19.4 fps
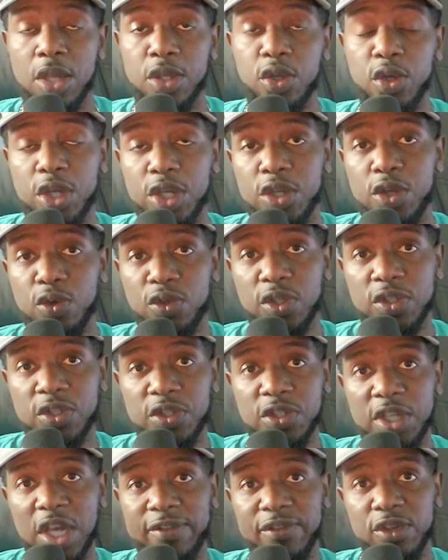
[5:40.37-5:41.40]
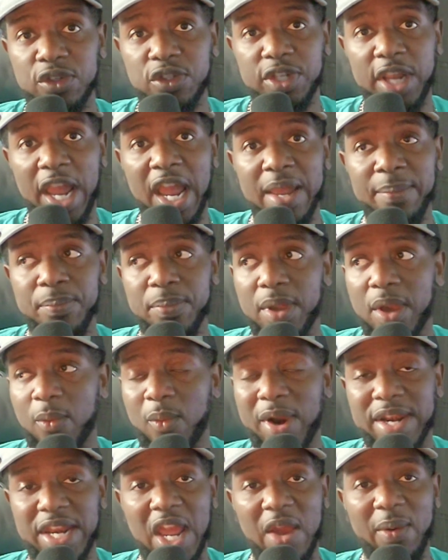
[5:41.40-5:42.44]
You can use this inside your Skype.
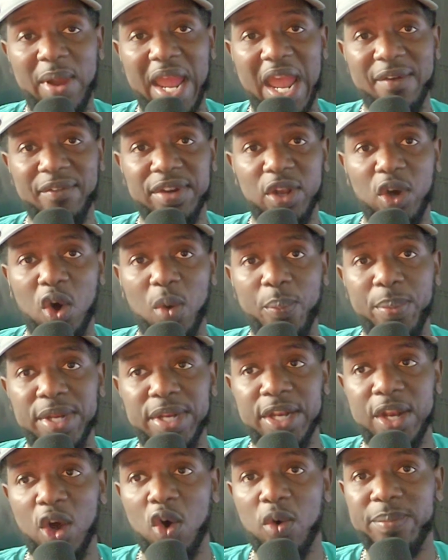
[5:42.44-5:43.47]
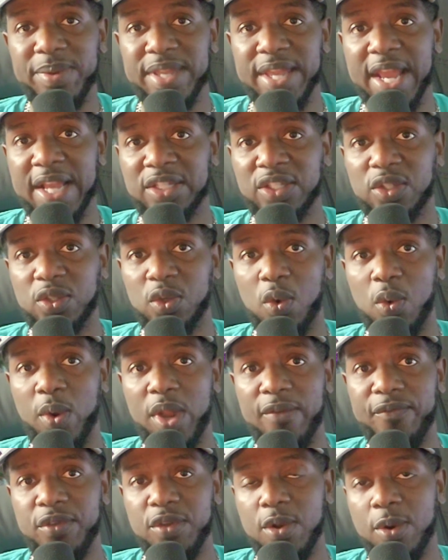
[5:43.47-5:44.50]
Right now I have it open in OBS.
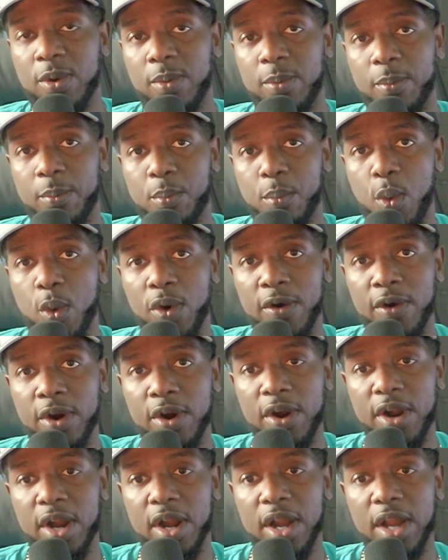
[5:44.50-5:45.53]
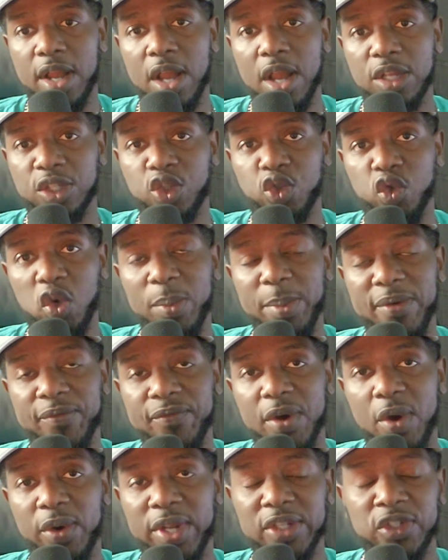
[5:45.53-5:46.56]
So if you're more streaming
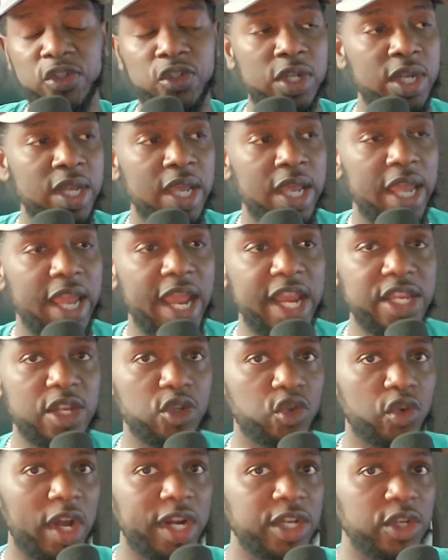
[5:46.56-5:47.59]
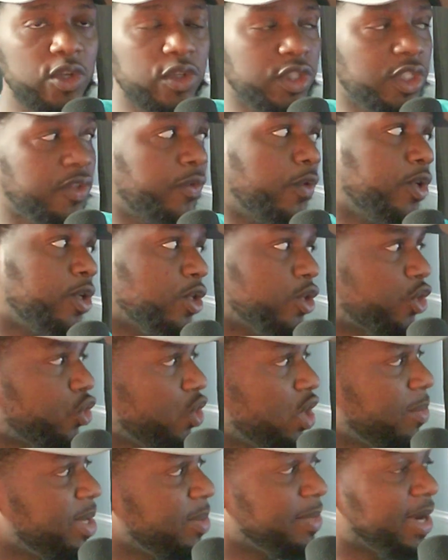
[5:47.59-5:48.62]
focused and you're trying to use this for your
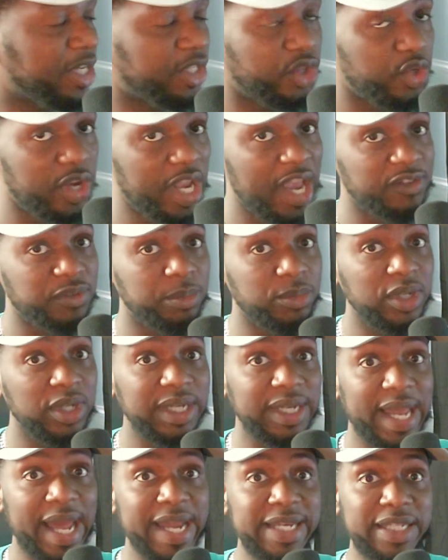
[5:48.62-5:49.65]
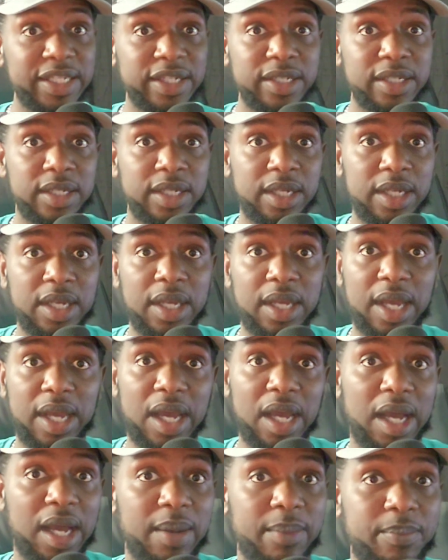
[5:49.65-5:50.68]
streaming, make sure you have some good light
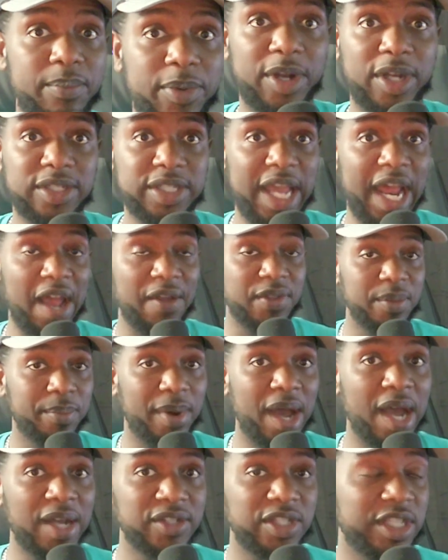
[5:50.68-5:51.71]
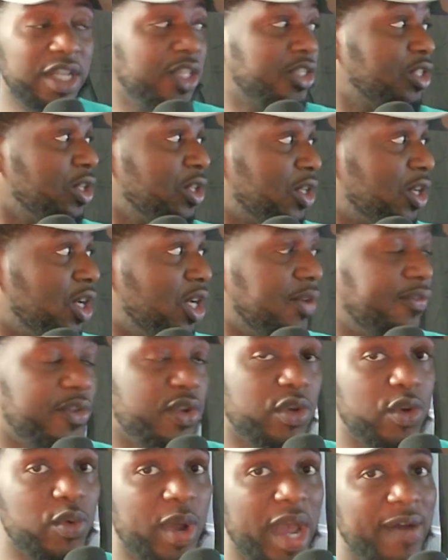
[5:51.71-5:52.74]
because out of the box it does look good if
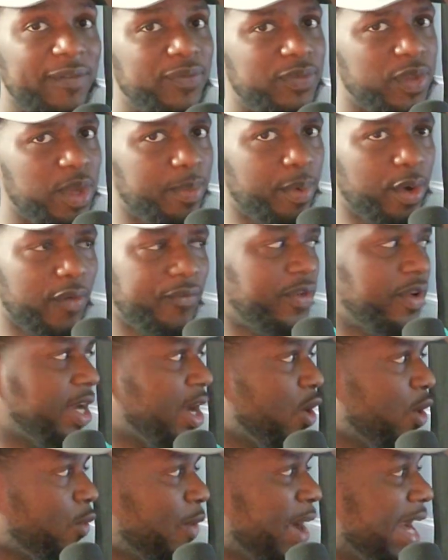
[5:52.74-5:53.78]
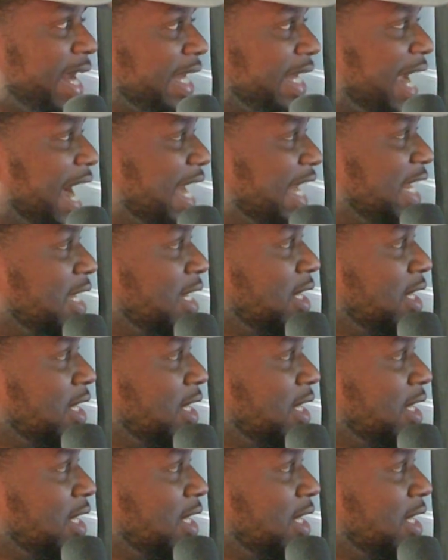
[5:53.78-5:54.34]
you do have the perfect right lighting.